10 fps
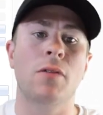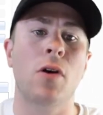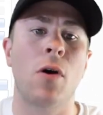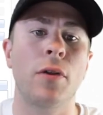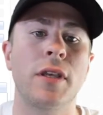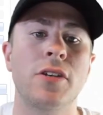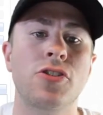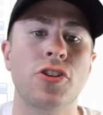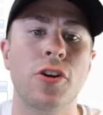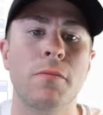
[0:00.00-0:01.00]
Called the
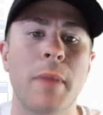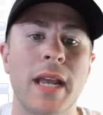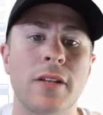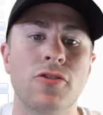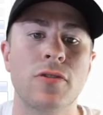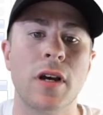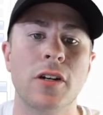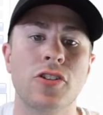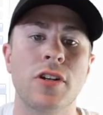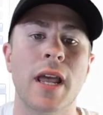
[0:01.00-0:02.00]
insured, made
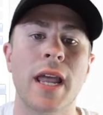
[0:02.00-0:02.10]
introduction,